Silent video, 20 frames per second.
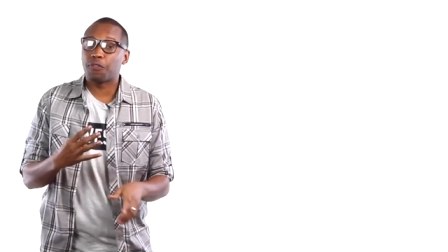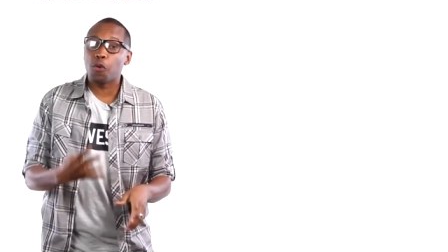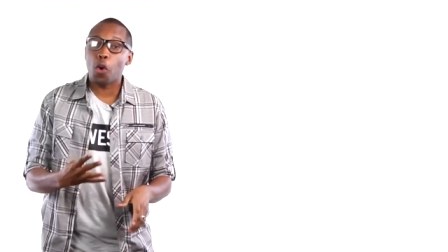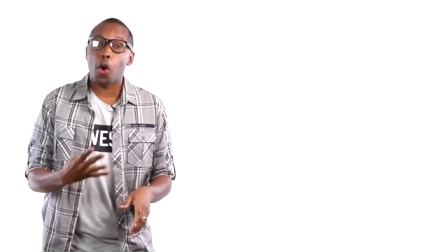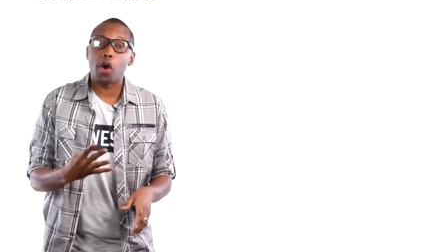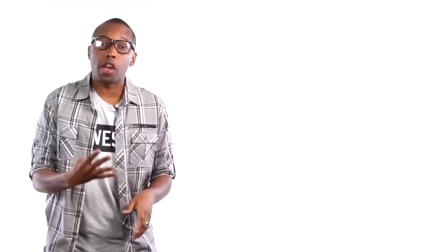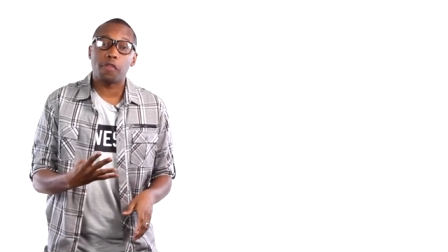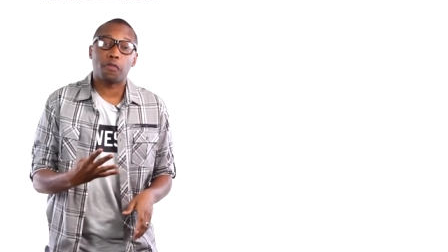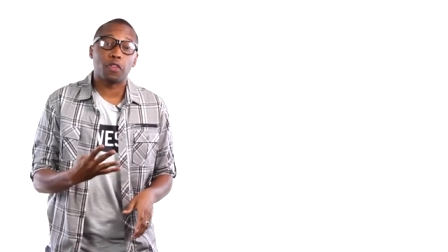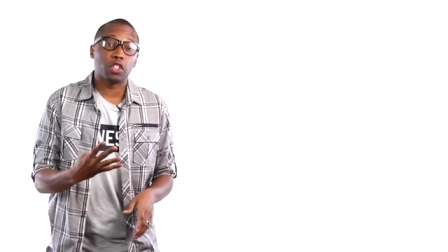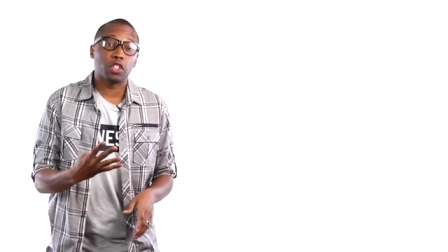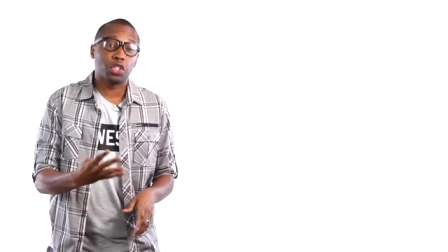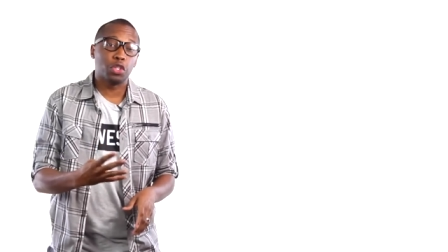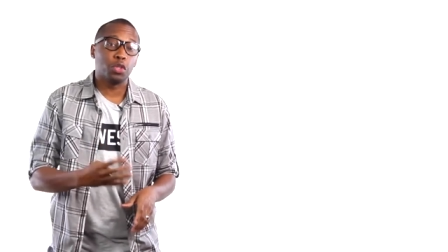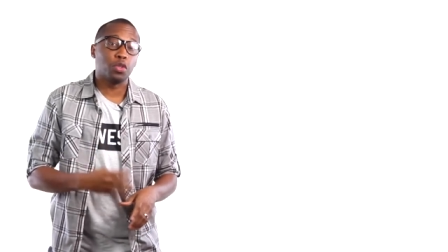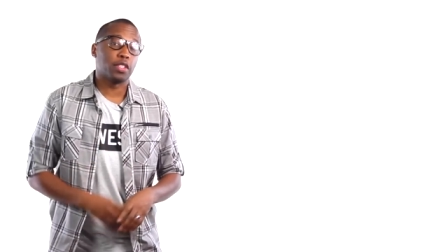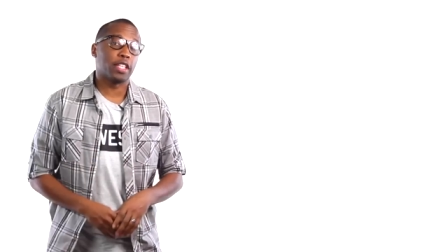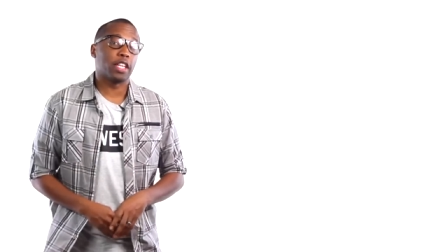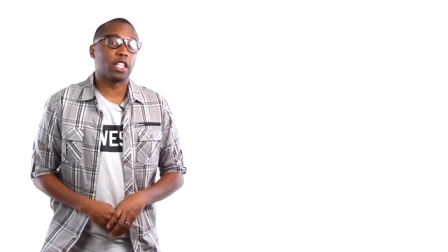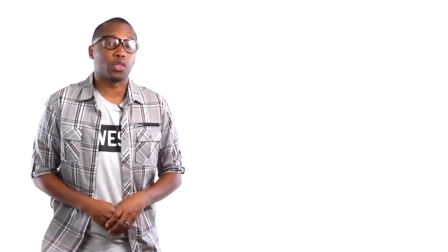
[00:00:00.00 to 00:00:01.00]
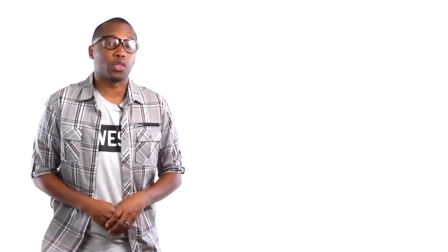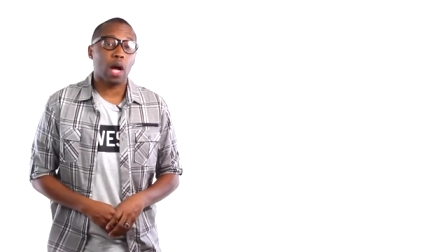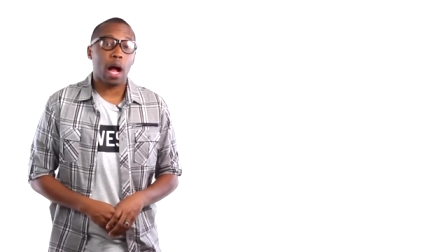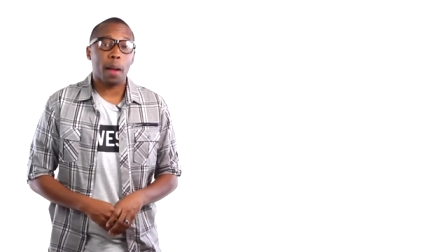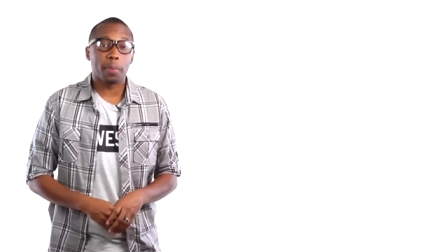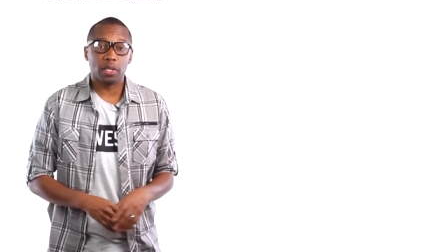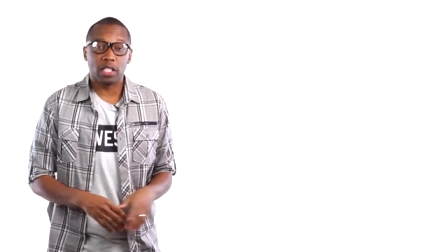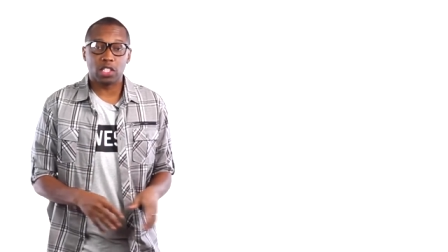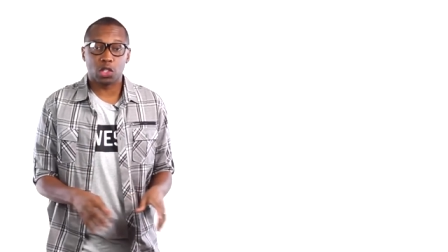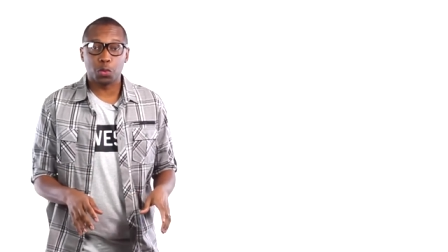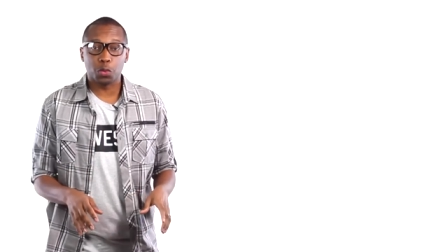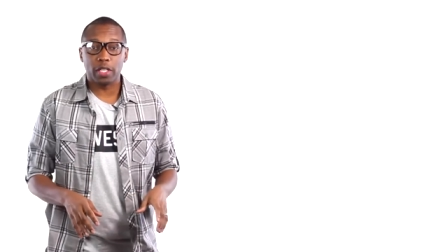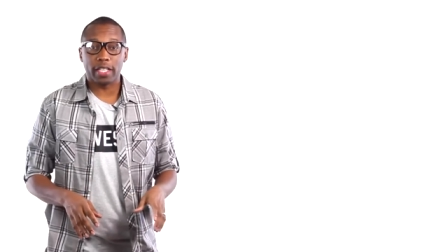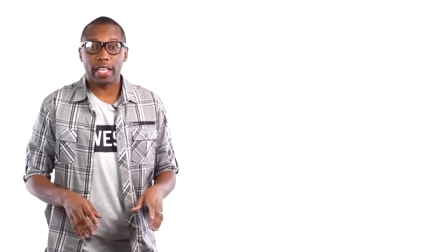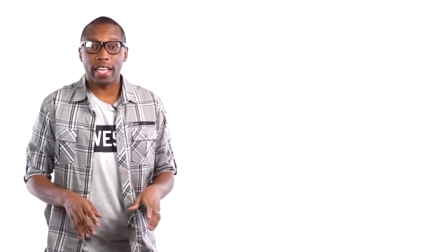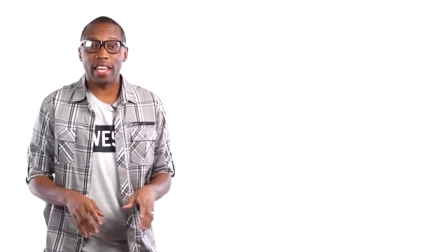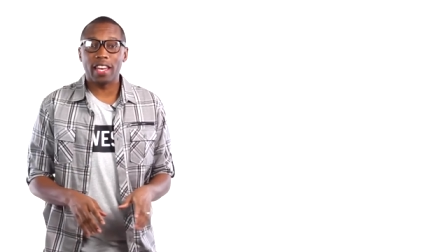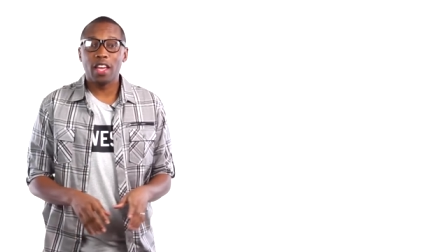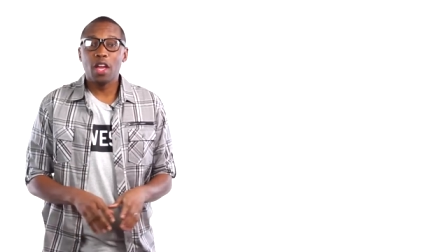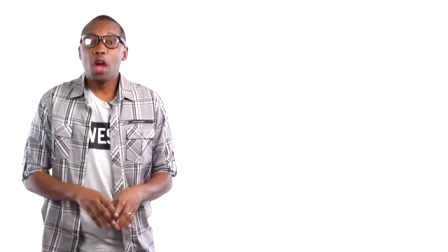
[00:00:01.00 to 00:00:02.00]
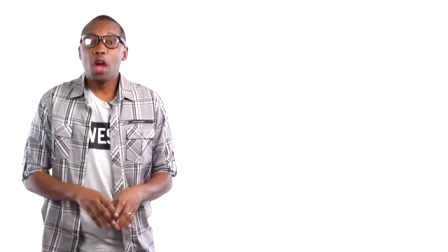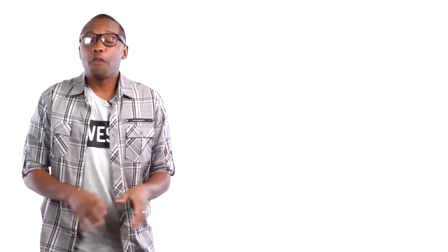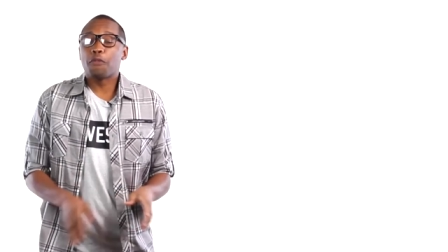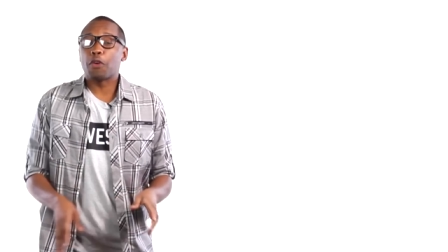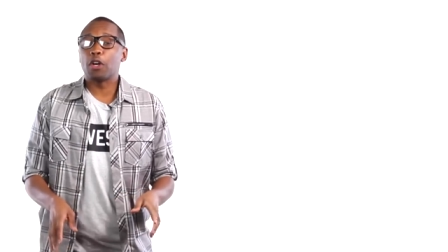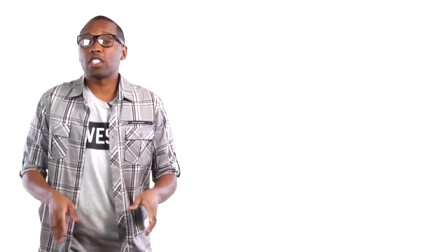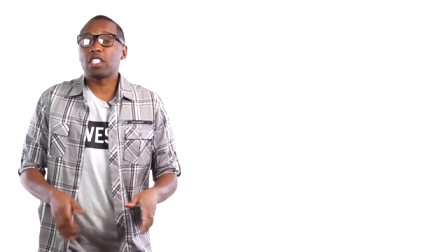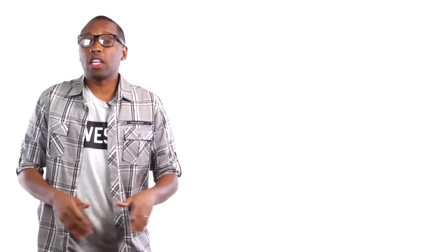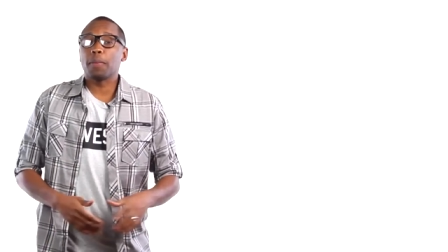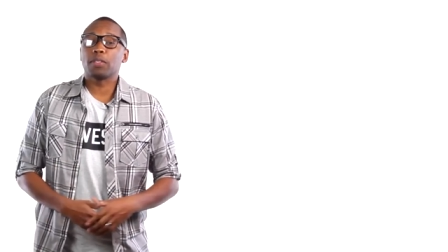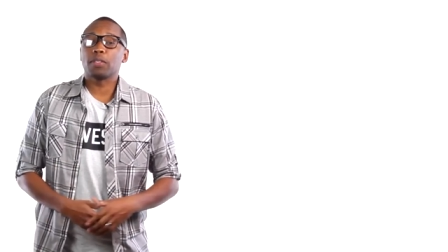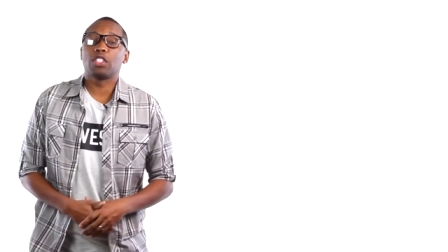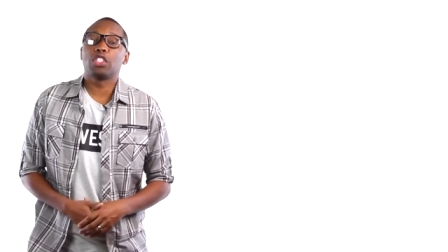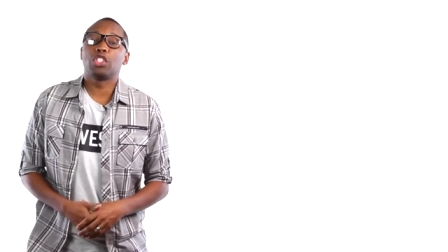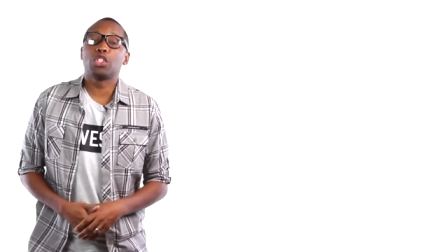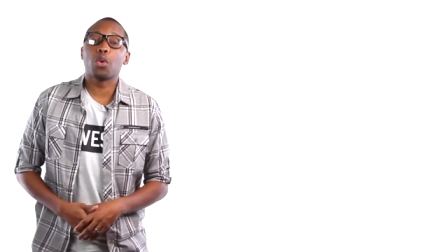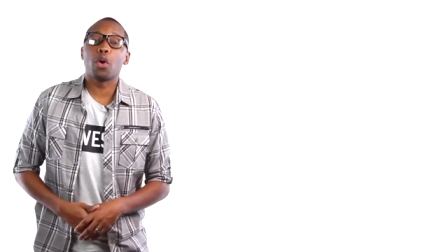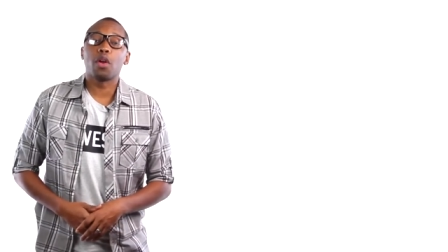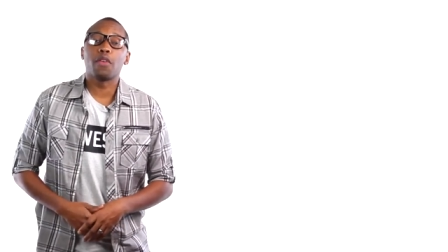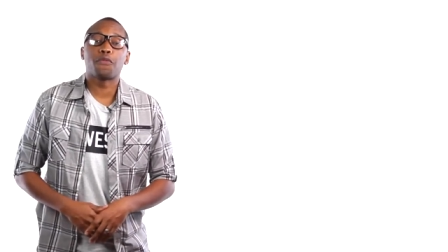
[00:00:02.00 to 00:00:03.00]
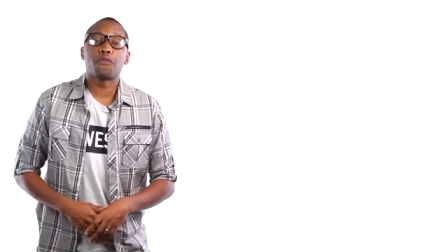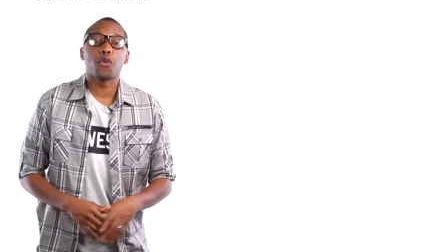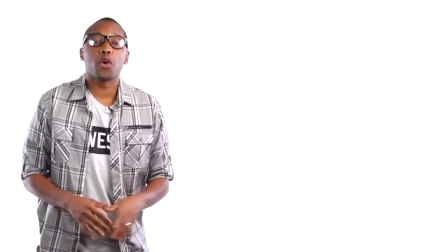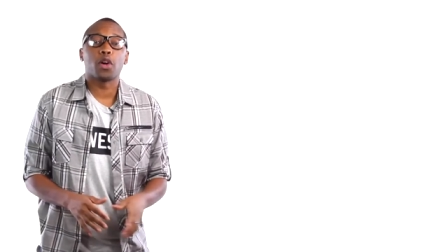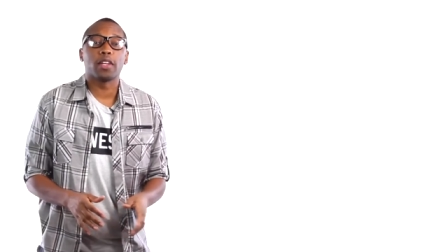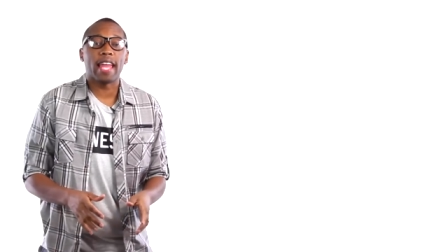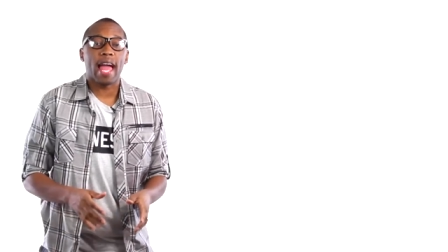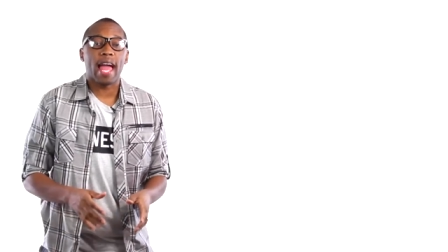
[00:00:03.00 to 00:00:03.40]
four different shoes that are dropping this weekend. First up is the Jordan 4